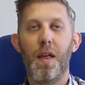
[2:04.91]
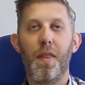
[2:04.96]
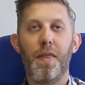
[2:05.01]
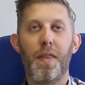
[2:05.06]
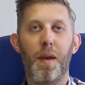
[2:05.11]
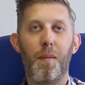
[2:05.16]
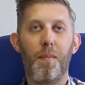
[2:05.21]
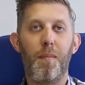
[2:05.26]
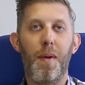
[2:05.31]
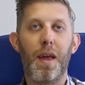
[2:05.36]

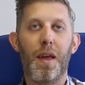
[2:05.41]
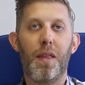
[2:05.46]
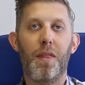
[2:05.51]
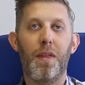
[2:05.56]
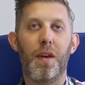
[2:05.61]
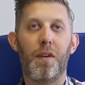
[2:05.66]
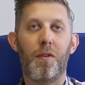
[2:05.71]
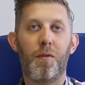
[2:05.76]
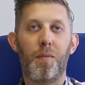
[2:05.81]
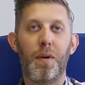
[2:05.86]
that make
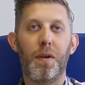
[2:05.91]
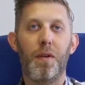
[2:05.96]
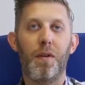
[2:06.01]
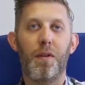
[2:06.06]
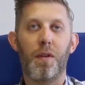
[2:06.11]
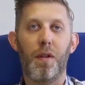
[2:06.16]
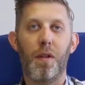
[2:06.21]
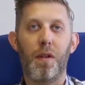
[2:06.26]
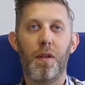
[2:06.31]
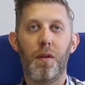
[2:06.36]
the
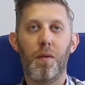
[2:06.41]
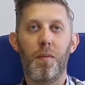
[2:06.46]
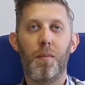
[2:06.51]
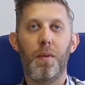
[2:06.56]
experience a little